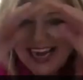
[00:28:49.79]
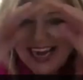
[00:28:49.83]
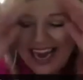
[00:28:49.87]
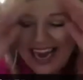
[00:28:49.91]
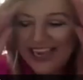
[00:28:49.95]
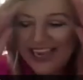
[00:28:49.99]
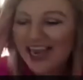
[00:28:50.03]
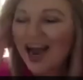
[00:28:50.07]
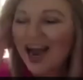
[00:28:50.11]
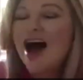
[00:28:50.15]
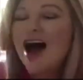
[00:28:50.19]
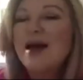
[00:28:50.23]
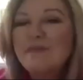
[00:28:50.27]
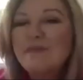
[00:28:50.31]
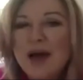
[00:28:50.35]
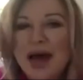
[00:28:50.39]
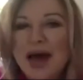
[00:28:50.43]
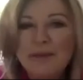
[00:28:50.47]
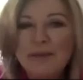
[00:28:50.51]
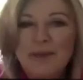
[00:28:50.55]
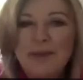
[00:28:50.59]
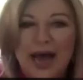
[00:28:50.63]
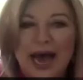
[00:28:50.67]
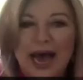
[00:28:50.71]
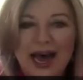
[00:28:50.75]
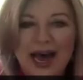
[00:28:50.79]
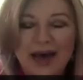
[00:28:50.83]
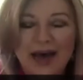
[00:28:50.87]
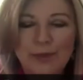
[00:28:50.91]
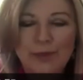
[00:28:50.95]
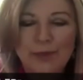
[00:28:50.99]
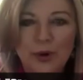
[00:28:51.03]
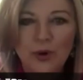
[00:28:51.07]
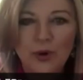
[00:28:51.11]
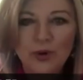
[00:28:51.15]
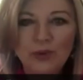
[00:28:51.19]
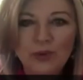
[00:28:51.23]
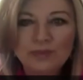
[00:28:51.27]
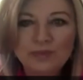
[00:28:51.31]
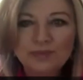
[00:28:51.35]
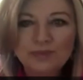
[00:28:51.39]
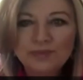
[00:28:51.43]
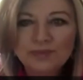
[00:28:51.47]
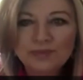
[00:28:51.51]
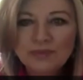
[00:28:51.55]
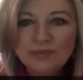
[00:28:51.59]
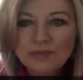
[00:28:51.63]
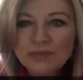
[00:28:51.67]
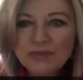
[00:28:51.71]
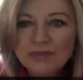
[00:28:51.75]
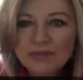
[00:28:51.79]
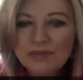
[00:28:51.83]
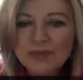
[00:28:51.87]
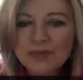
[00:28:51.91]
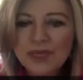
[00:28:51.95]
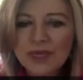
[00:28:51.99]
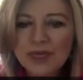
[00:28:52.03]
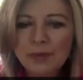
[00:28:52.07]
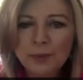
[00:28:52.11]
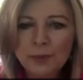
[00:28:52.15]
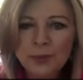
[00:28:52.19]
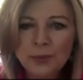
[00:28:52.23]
I got my Bible I